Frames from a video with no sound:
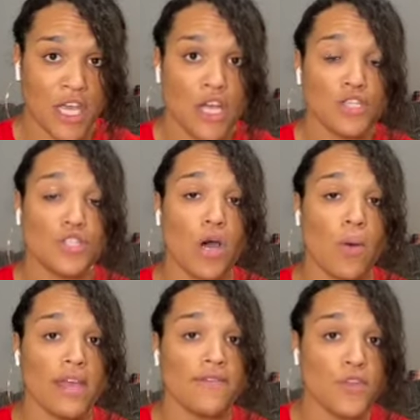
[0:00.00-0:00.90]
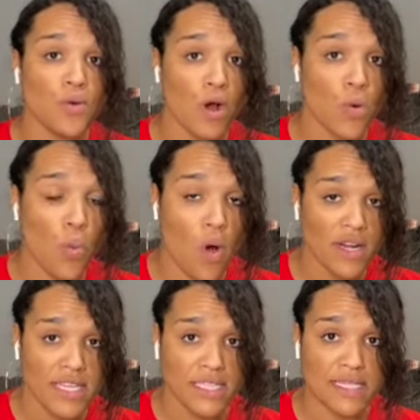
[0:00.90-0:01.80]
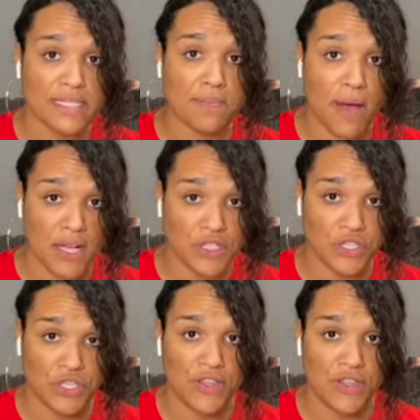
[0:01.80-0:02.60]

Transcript: So if you are wanting to sponsor